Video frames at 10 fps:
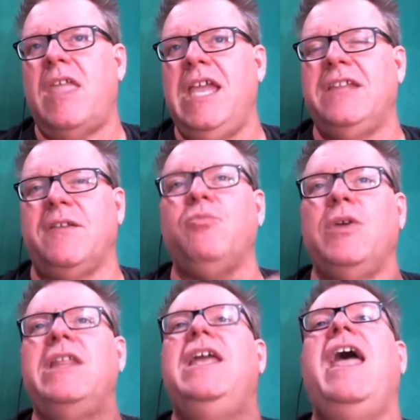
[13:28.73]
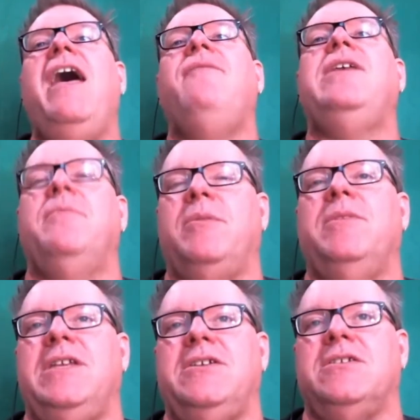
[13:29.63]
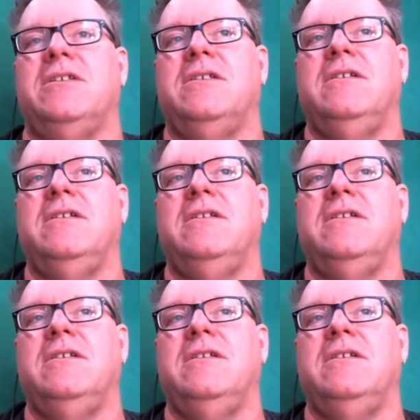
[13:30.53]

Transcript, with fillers: it's a really heavy implementation.